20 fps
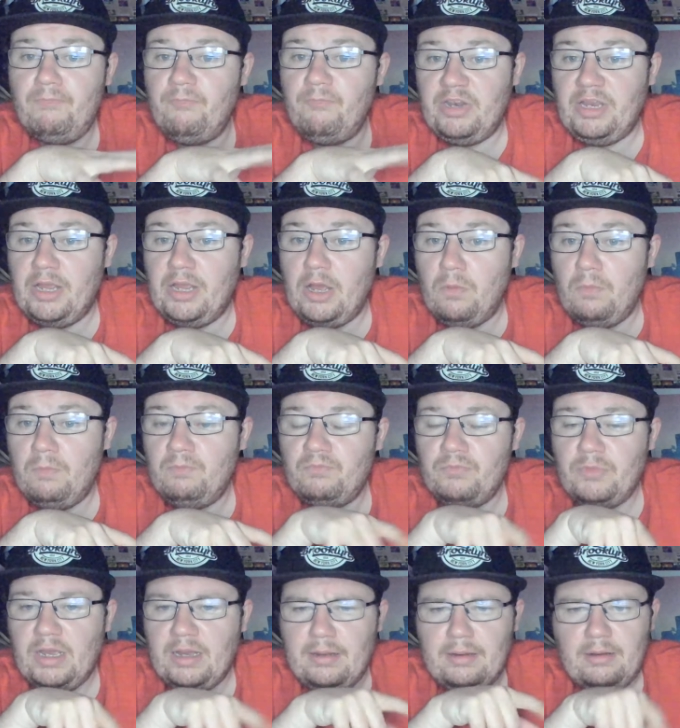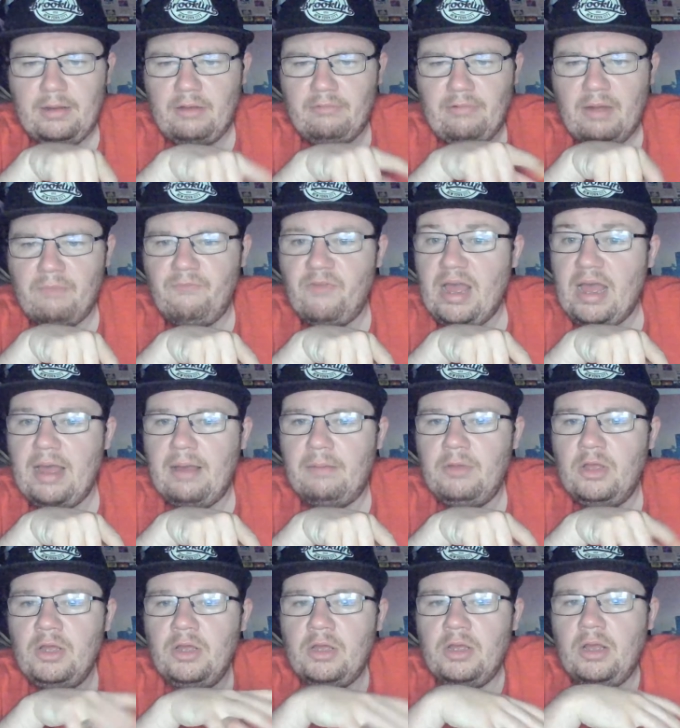video around there
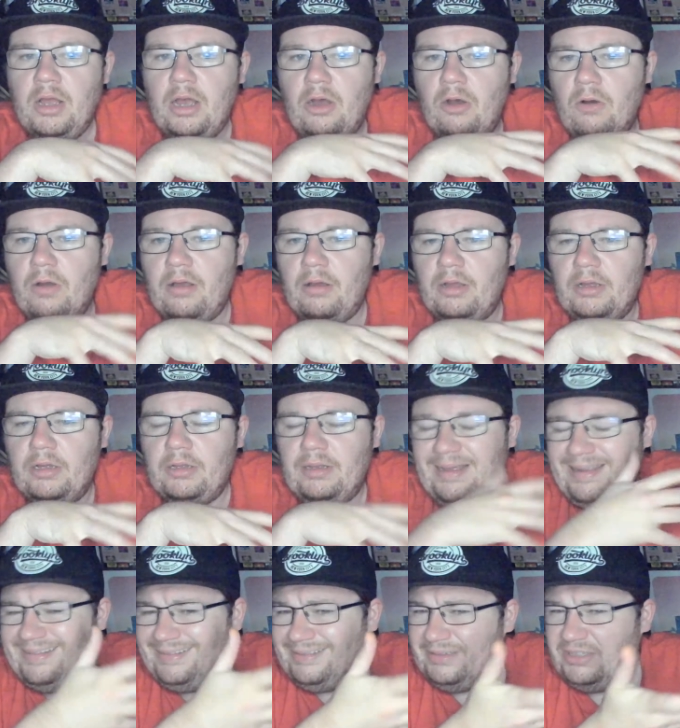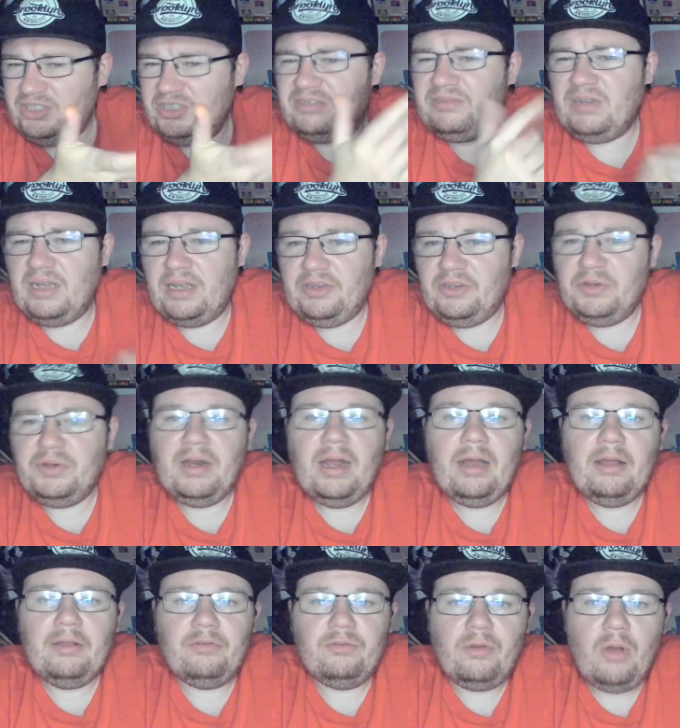and just let you
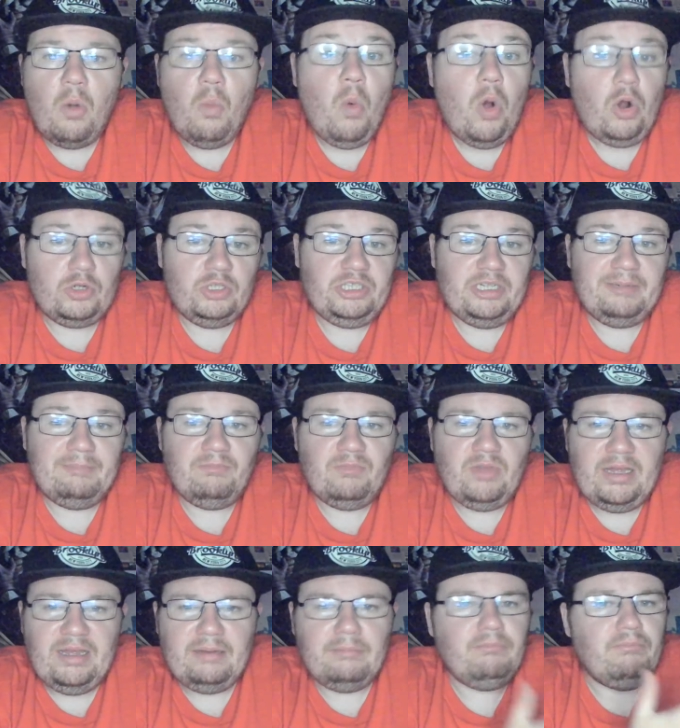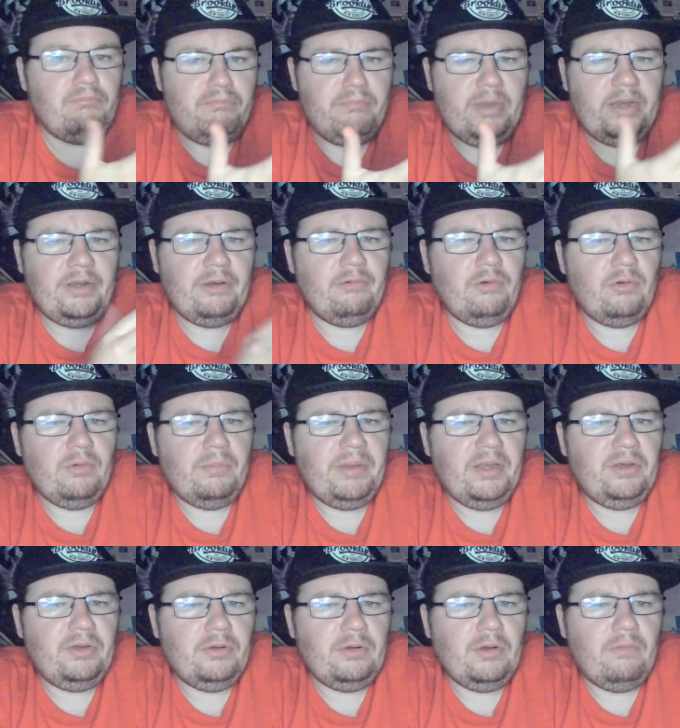guys watch it and make your own
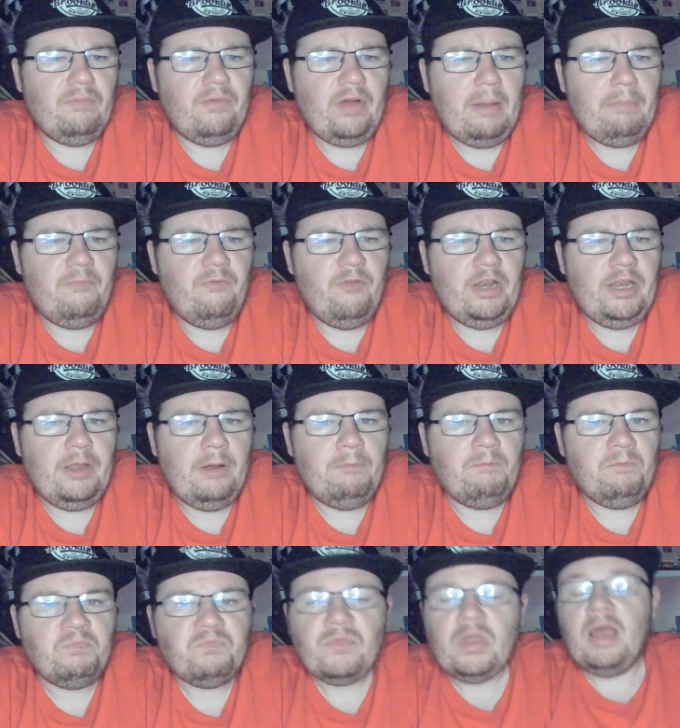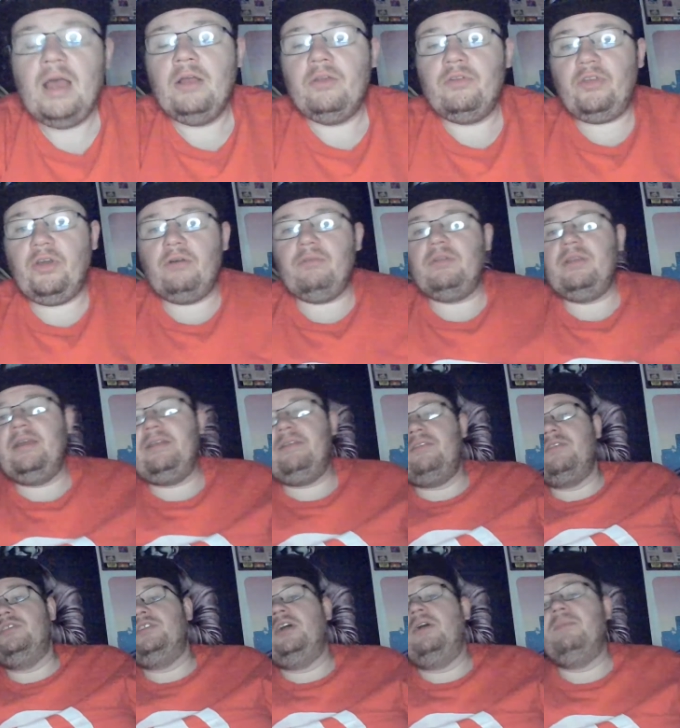opinion on that video. So, ladies
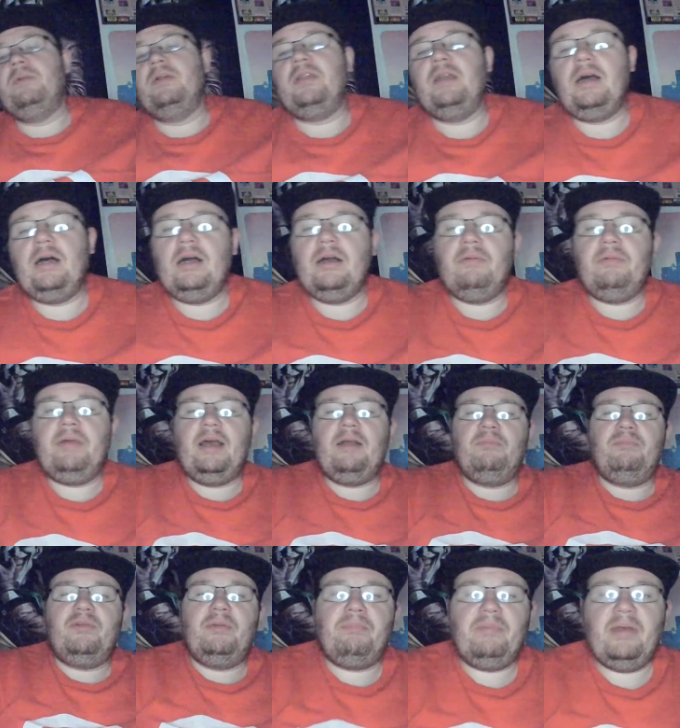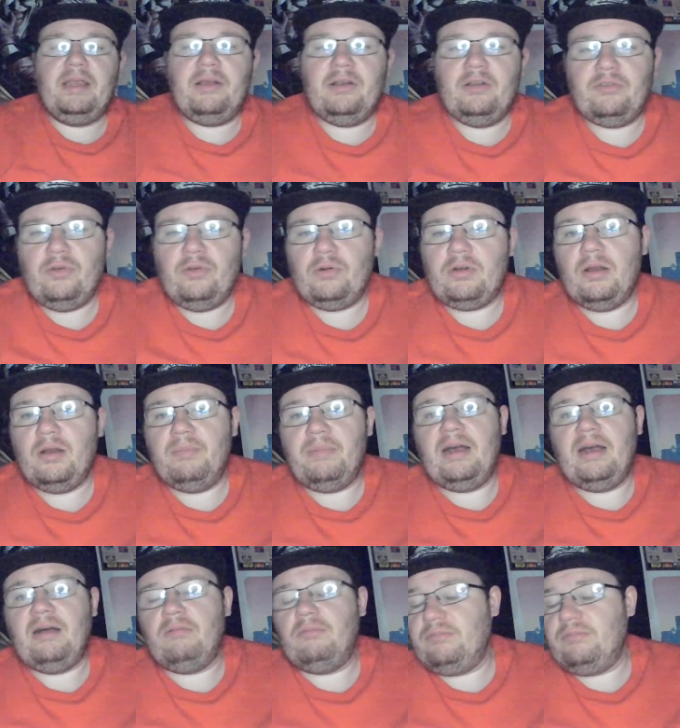and gentlemen, we had Britt Baker talking
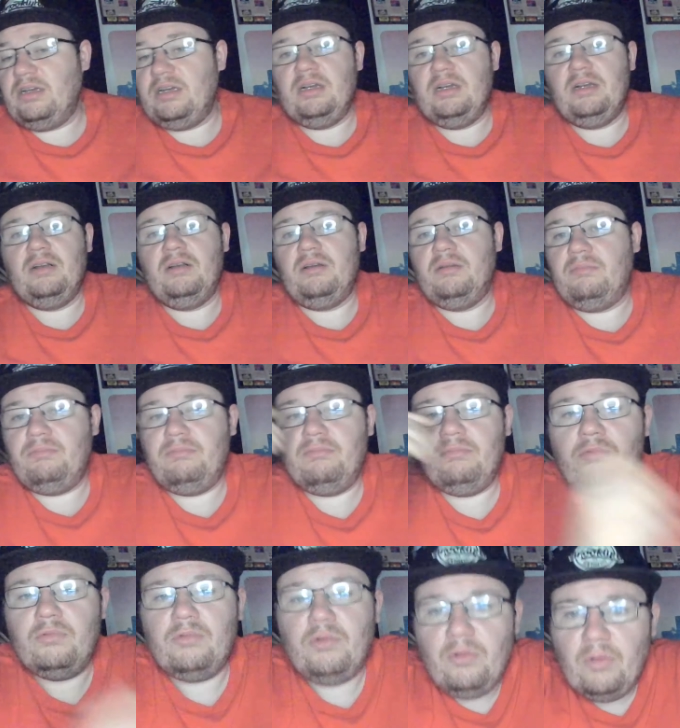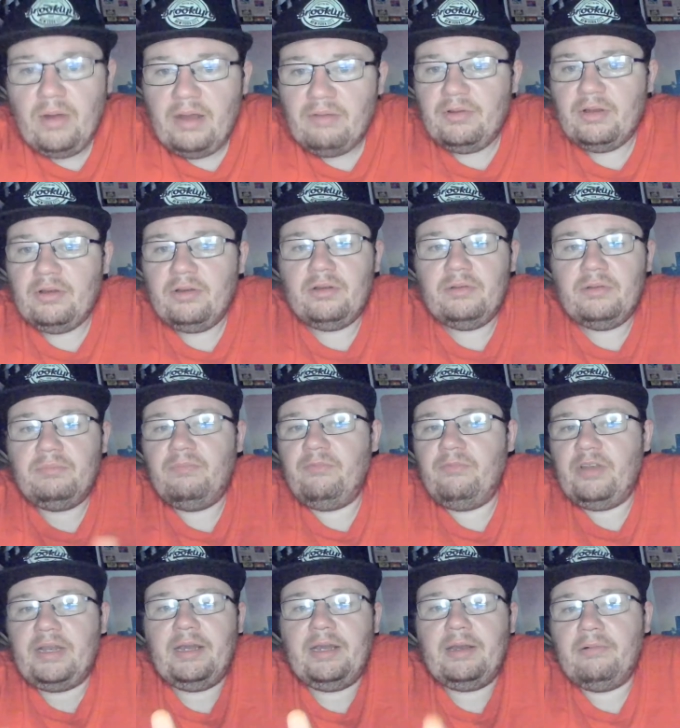about whoever,
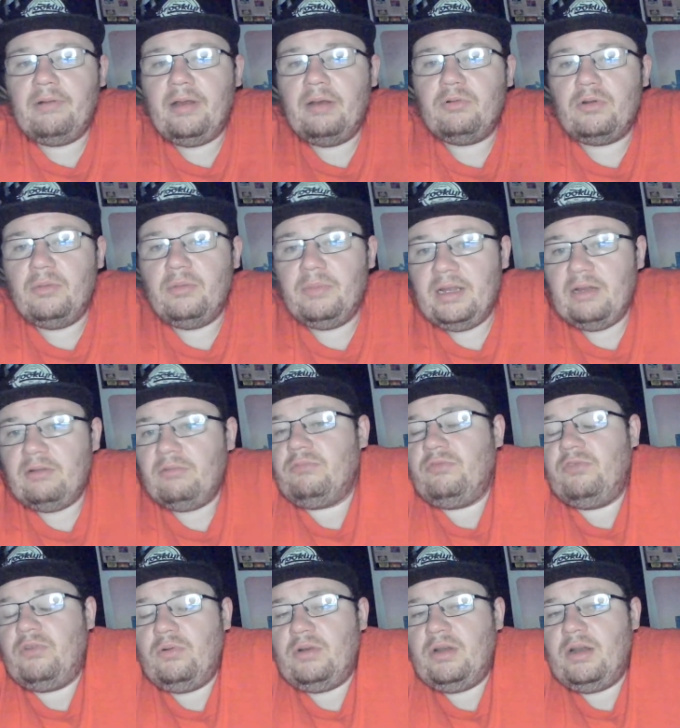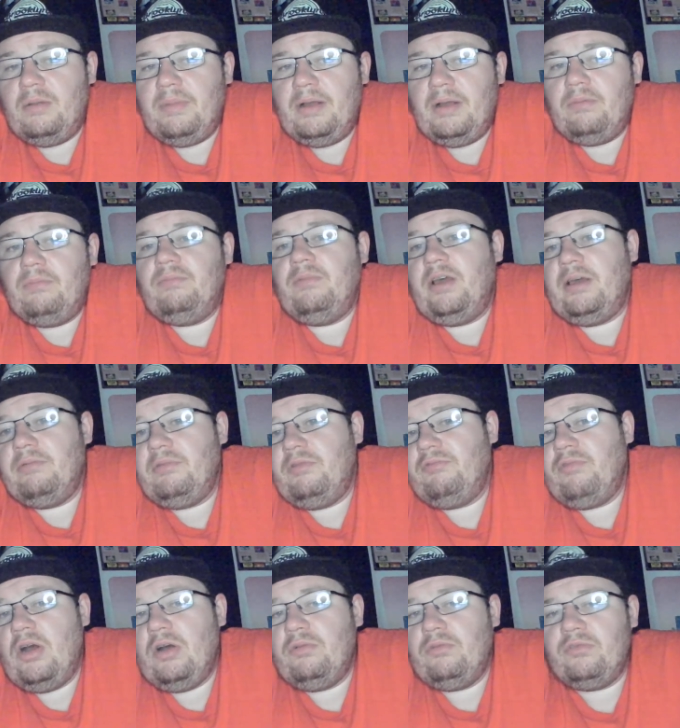Vicky Guerrero coming out talking about Nyla
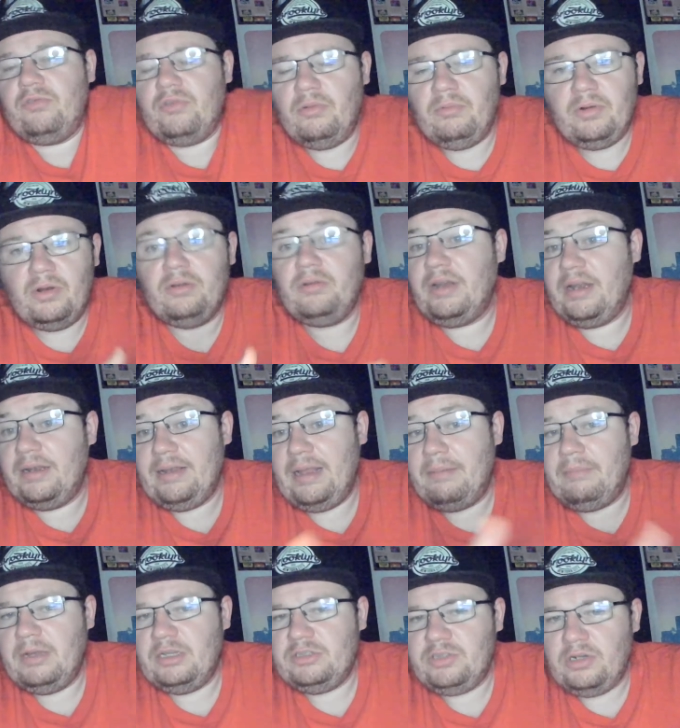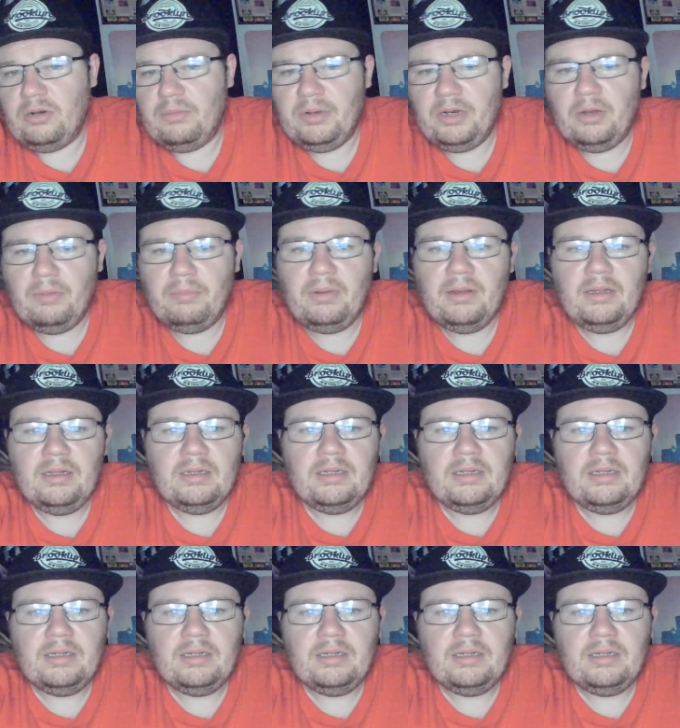Rose, so we're going to get that match coming up.